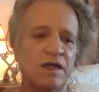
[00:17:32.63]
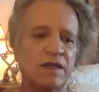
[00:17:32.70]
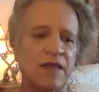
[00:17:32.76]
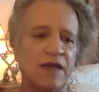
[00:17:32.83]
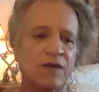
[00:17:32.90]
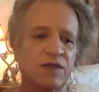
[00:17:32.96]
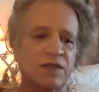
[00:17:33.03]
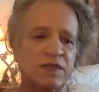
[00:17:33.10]

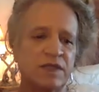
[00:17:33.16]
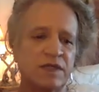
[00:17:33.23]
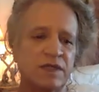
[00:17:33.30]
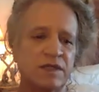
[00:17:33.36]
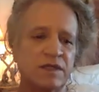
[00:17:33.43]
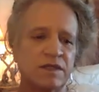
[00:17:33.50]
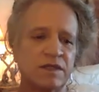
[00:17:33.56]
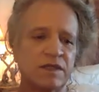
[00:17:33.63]

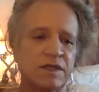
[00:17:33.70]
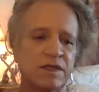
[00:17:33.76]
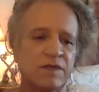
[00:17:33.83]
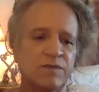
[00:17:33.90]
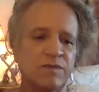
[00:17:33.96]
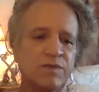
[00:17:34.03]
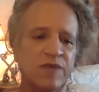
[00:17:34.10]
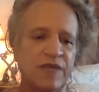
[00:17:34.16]
in the
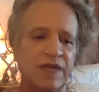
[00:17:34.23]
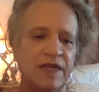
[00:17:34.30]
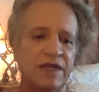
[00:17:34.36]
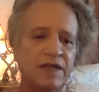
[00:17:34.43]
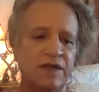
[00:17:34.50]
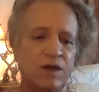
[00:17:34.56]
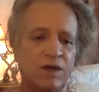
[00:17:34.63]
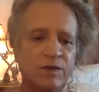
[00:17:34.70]

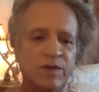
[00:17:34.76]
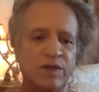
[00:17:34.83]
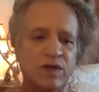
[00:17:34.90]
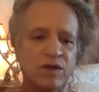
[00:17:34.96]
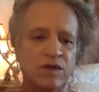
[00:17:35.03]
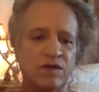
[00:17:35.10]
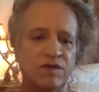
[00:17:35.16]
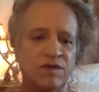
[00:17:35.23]
beginning or the
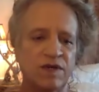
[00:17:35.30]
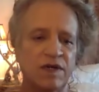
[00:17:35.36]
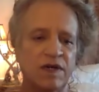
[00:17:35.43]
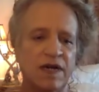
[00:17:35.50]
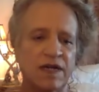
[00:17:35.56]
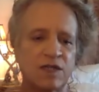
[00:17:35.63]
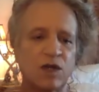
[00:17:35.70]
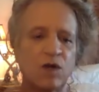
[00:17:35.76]
middle of
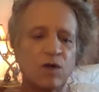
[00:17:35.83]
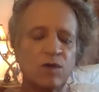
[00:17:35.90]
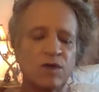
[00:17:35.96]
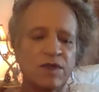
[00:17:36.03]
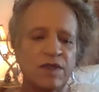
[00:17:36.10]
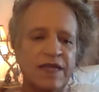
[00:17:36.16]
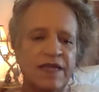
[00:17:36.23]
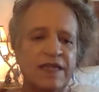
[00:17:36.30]
October.
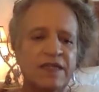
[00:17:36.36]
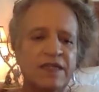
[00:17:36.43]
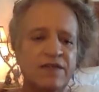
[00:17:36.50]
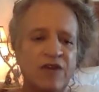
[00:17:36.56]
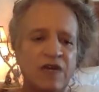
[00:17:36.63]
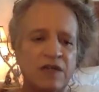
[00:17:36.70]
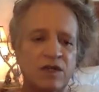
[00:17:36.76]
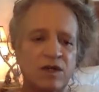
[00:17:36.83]
And the end of
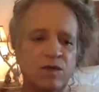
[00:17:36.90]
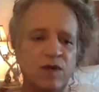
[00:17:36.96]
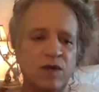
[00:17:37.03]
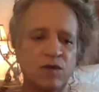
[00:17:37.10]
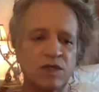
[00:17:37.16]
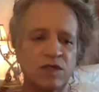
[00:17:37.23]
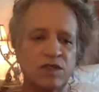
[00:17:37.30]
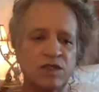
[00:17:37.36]
October, I
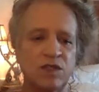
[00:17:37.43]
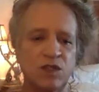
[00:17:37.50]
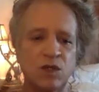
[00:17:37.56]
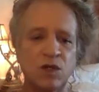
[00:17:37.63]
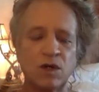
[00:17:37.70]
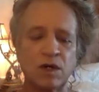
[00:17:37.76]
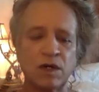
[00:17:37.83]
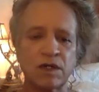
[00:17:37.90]
went to New
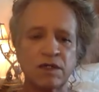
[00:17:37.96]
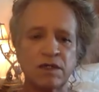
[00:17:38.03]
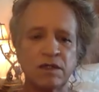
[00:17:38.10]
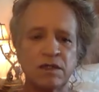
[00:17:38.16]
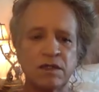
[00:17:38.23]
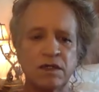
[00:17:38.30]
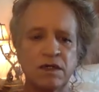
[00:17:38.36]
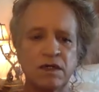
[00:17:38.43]
York
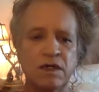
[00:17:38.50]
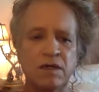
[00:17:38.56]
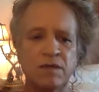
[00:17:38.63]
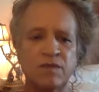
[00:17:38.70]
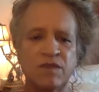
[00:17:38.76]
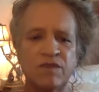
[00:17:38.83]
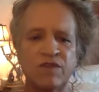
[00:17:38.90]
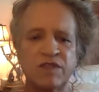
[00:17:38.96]

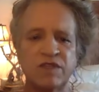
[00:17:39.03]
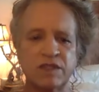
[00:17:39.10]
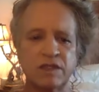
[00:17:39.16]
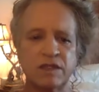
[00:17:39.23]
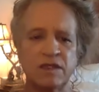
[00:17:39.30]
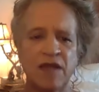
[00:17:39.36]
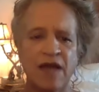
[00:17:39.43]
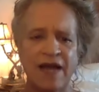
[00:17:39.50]
to visit.
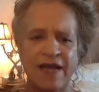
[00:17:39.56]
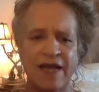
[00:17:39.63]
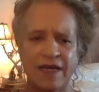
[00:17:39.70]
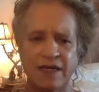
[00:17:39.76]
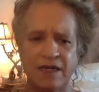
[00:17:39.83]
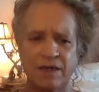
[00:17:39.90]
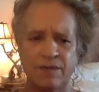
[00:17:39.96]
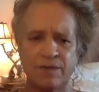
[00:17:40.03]
I
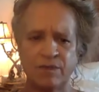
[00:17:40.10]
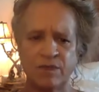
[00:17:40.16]
had a